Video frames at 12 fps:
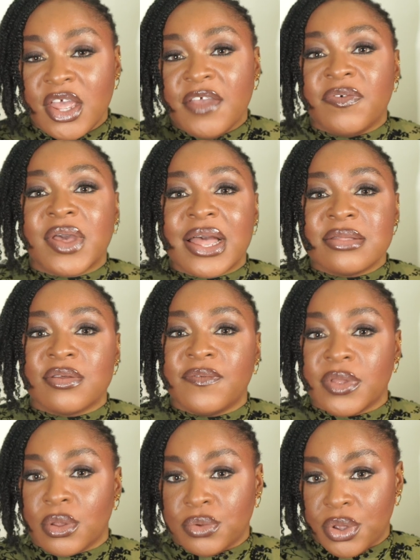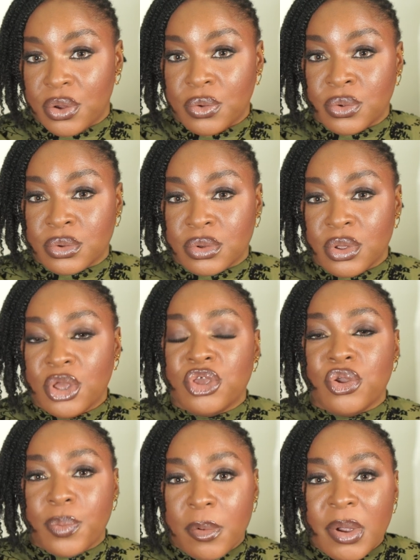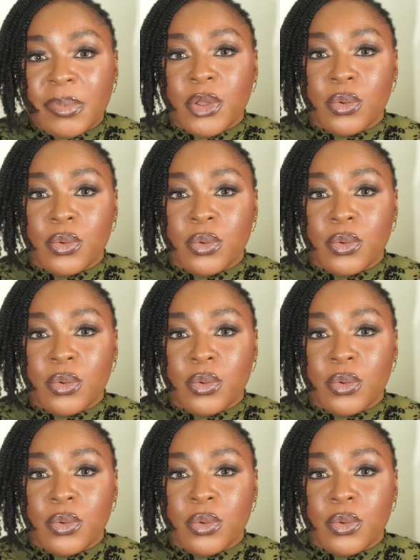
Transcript: If you can't solve it on your own, you probably